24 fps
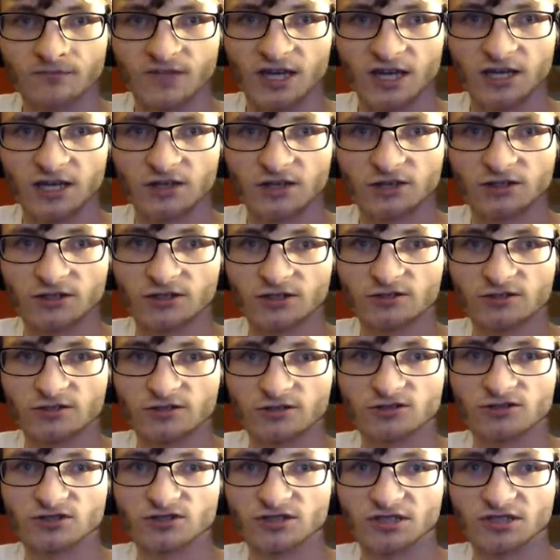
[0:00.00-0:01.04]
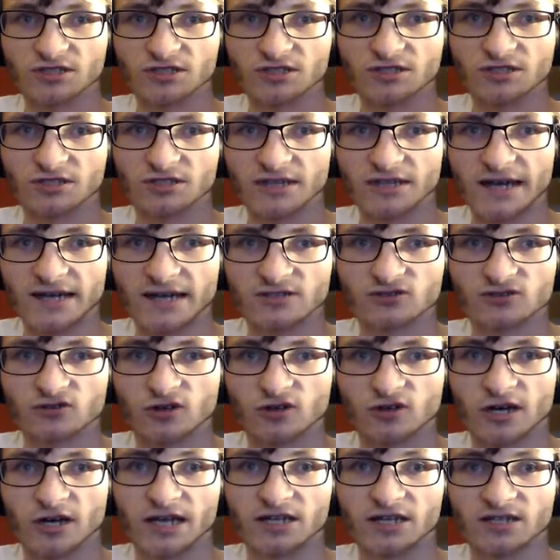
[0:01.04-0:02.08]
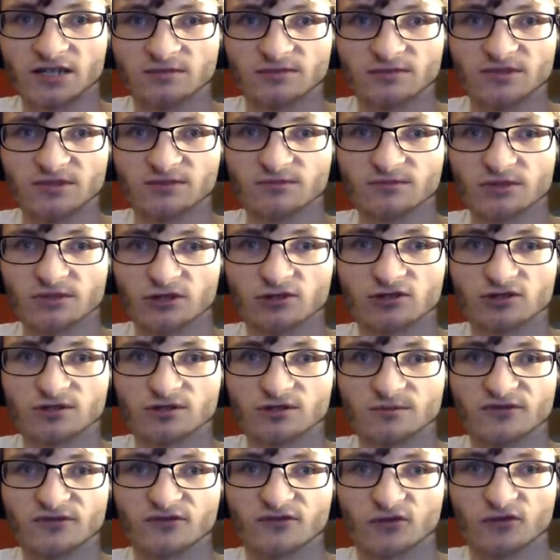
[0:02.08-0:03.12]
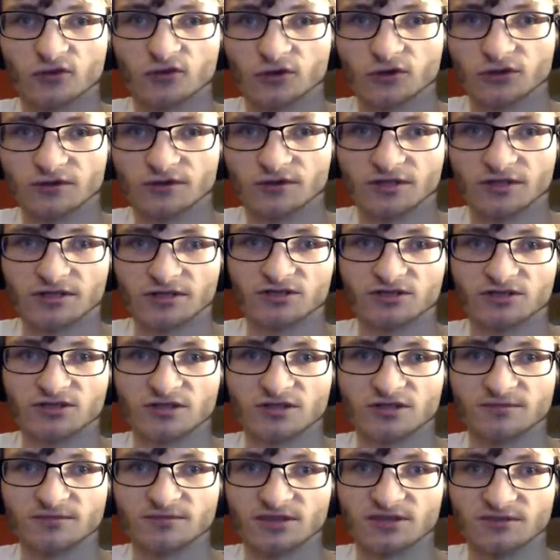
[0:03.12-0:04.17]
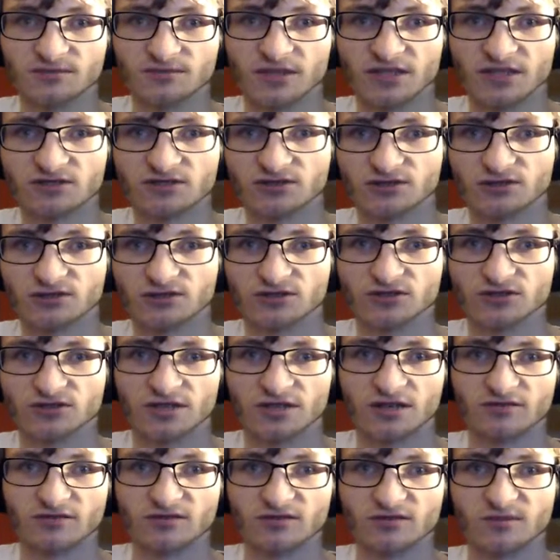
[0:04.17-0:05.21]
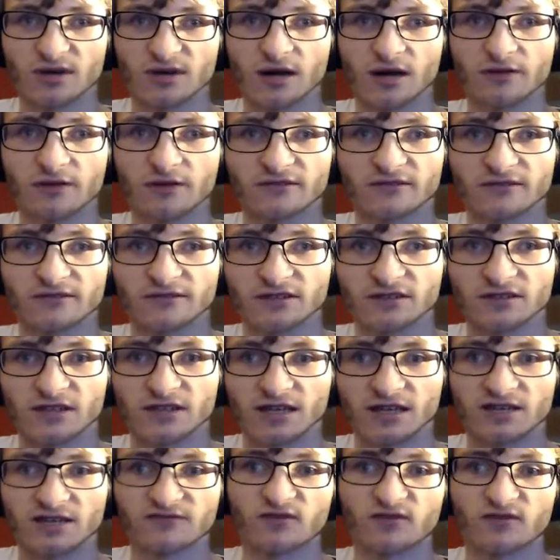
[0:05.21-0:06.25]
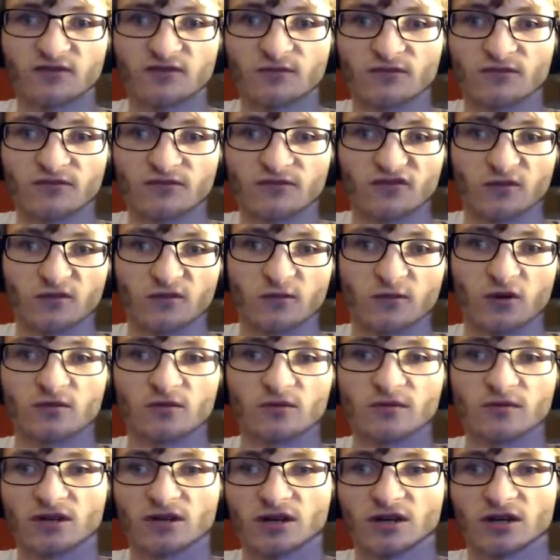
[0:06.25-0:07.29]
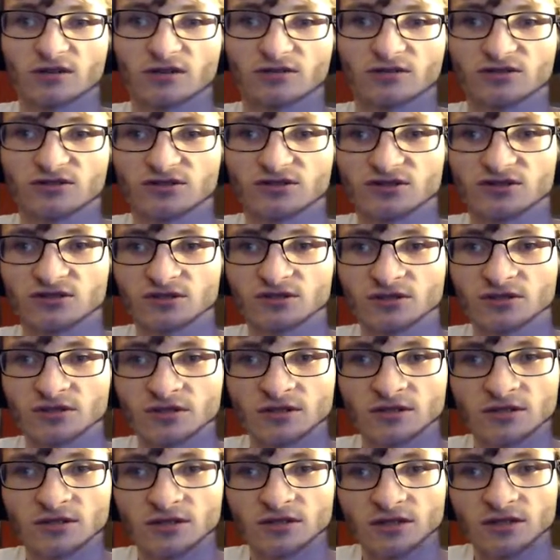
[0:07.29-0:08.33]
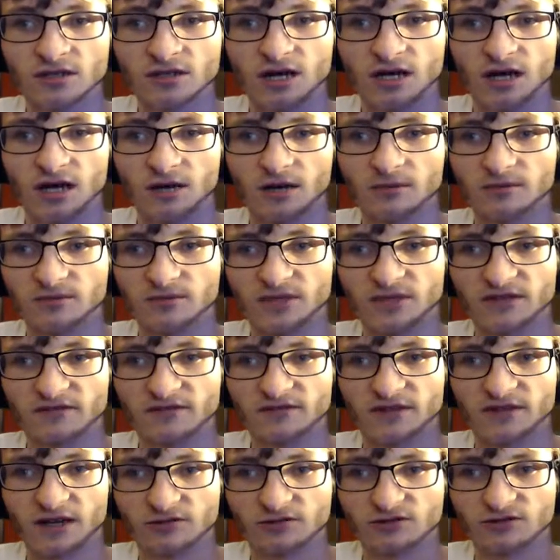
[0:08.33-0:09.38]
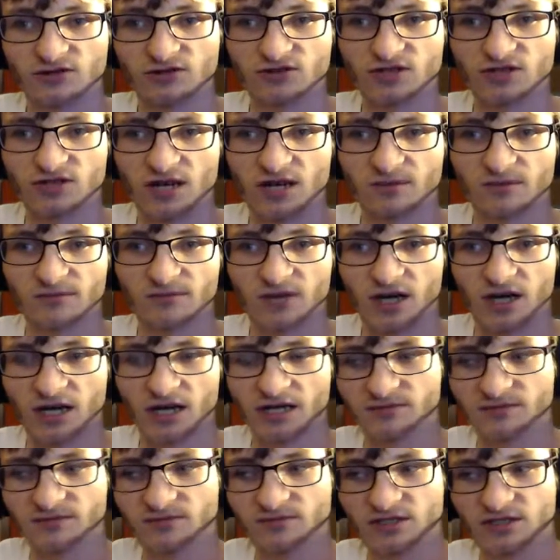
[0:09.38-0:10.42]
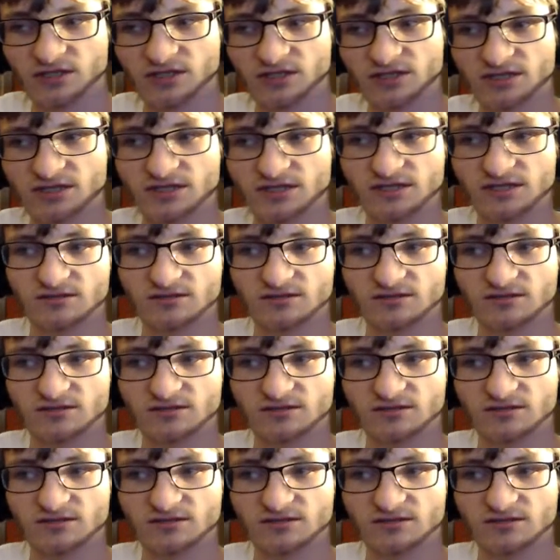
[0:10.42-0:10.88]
And you can also see the actual item in person before it ships and make sure it's not a rip-off of it. Like for Pokemon cards, if I were to shop, because